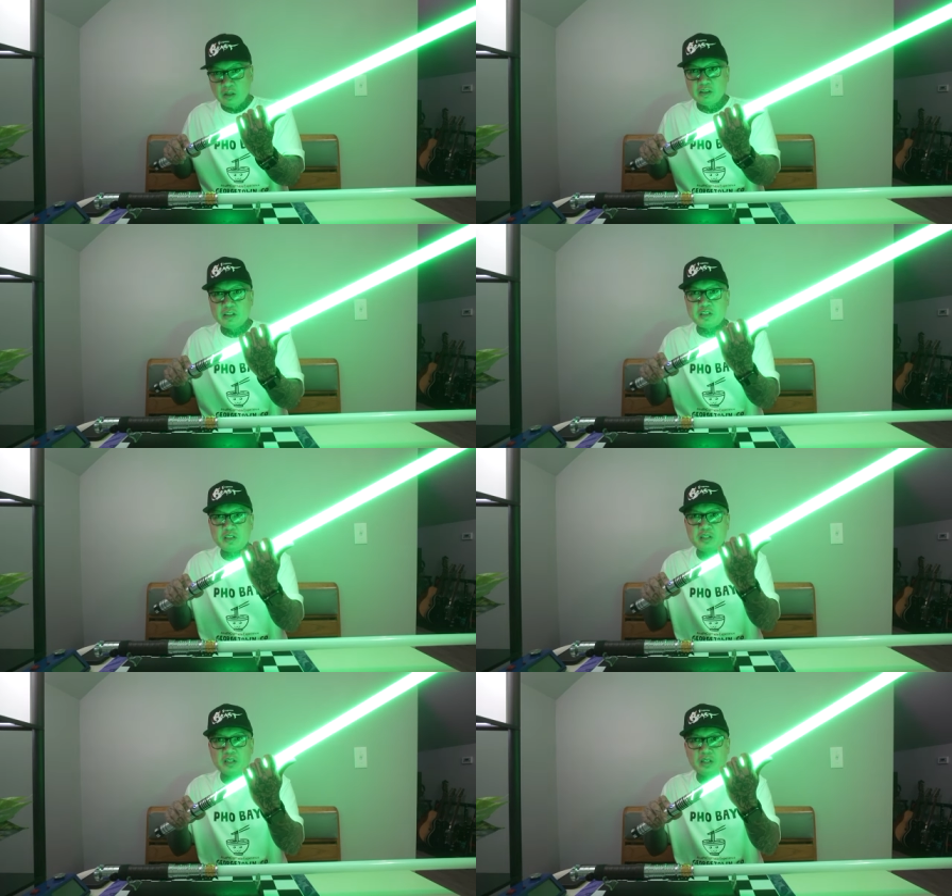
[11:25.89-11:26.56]
This
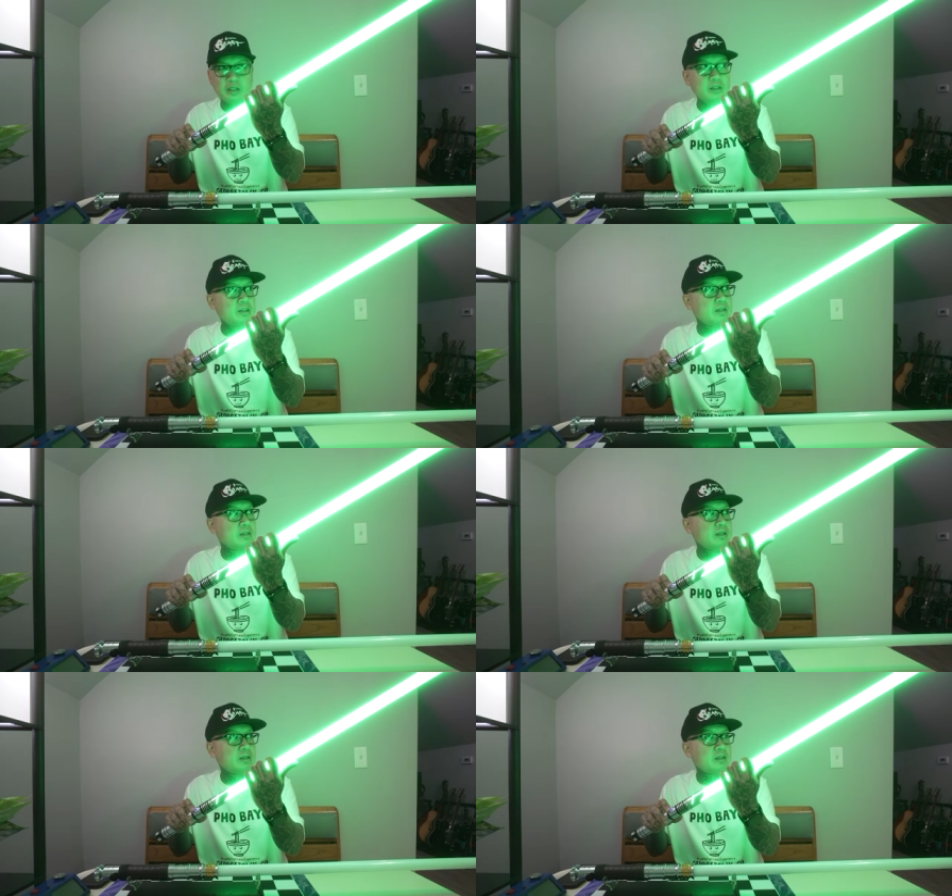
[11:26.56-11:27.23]
is the...
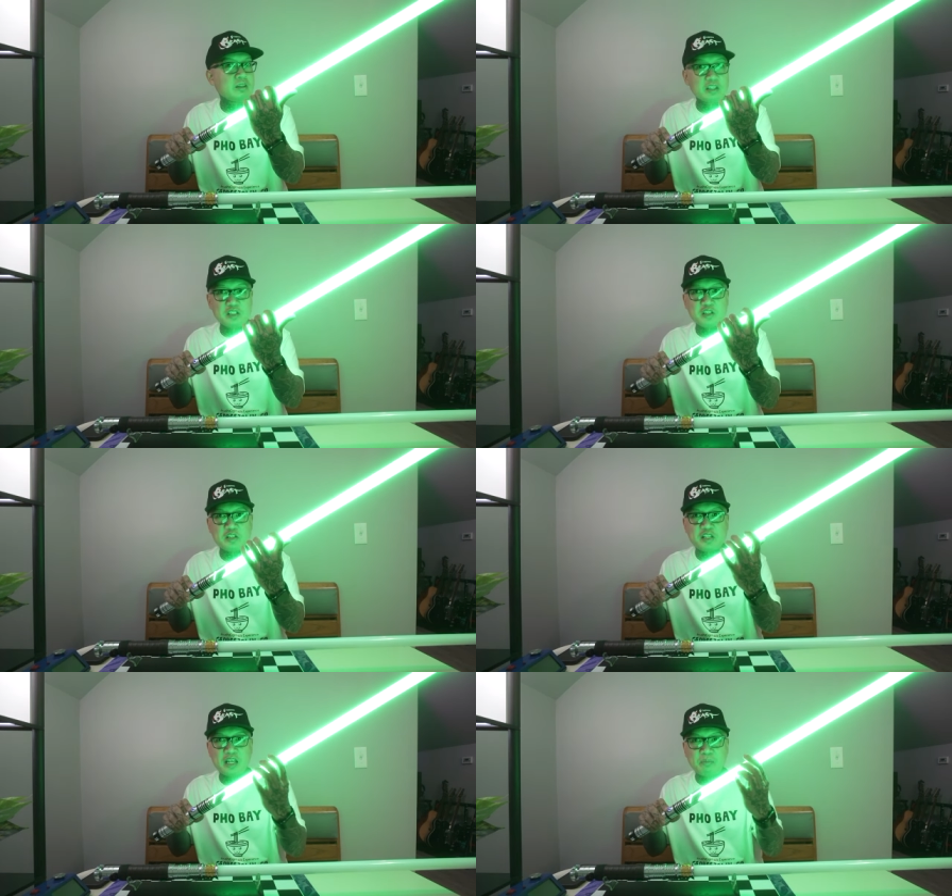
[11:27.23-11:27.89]
This is
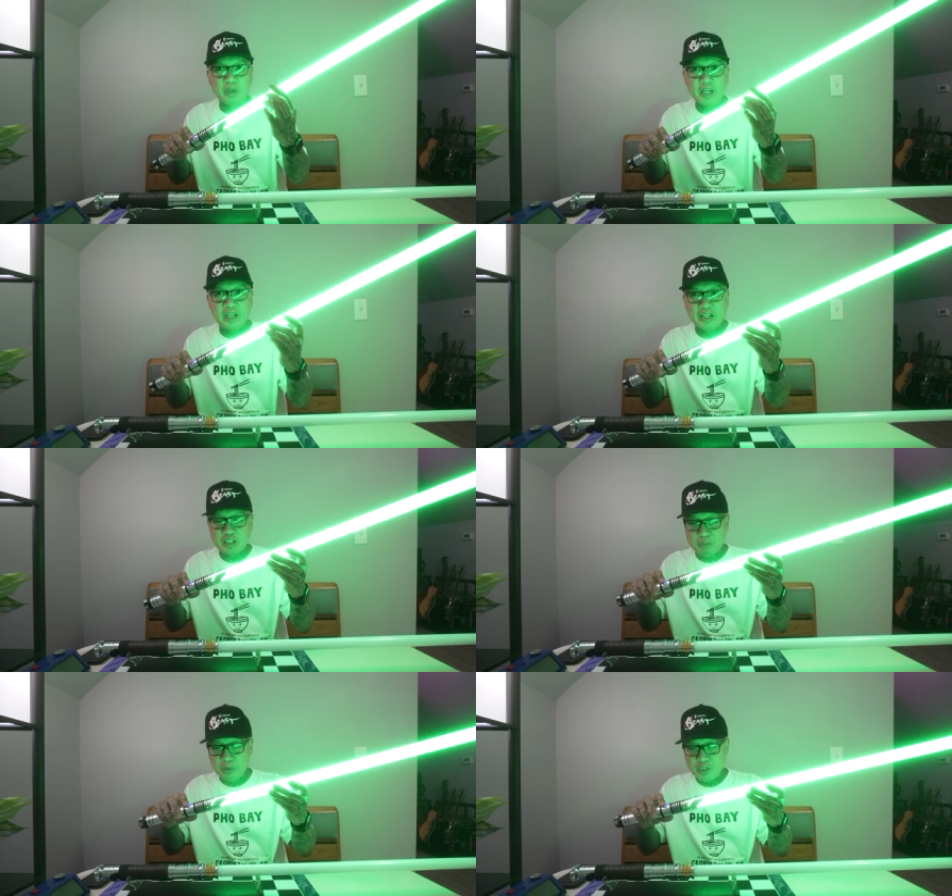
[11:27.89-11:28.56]
the same blade,
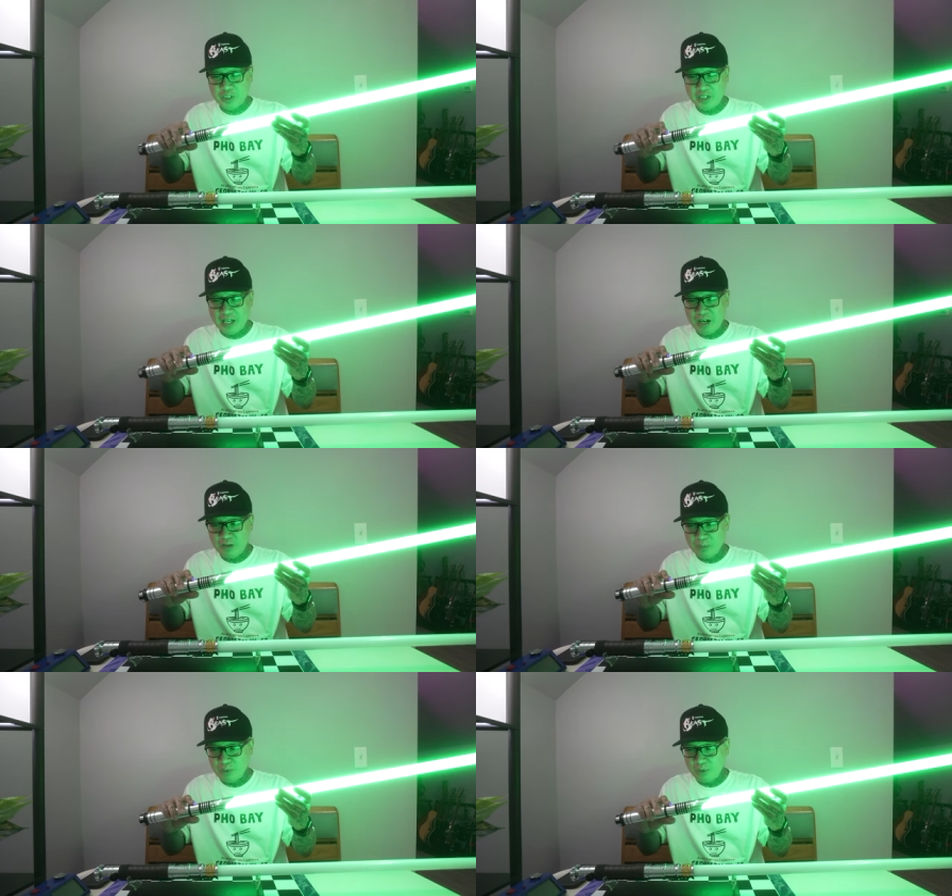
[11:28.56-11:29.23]
I just pushed it
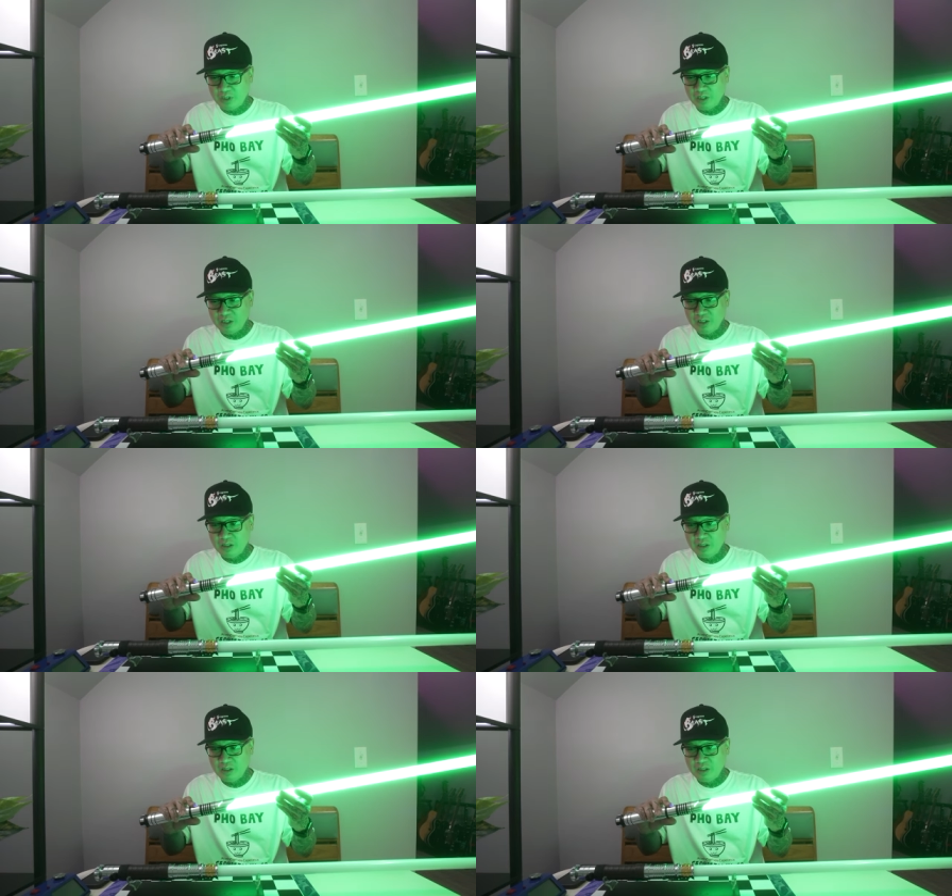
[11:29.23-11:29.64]
down more.